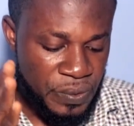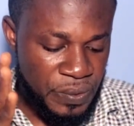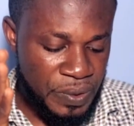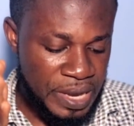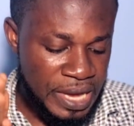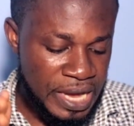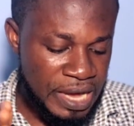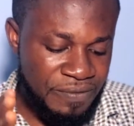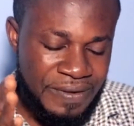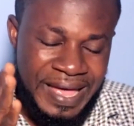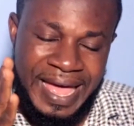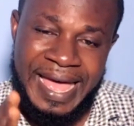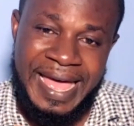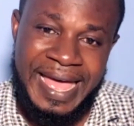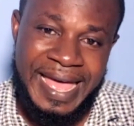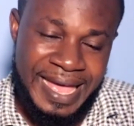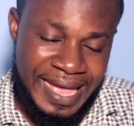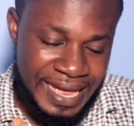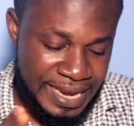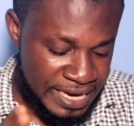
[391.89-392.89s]
We have
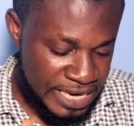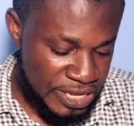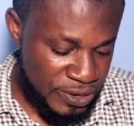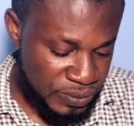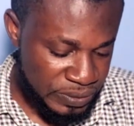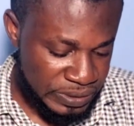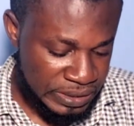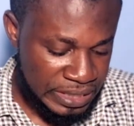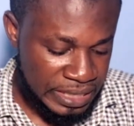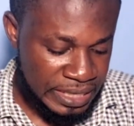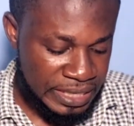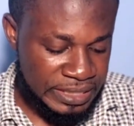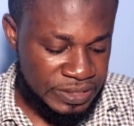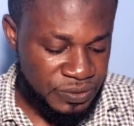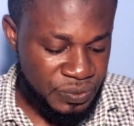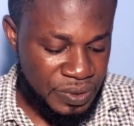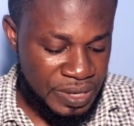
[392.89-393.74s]
Air New Zealand.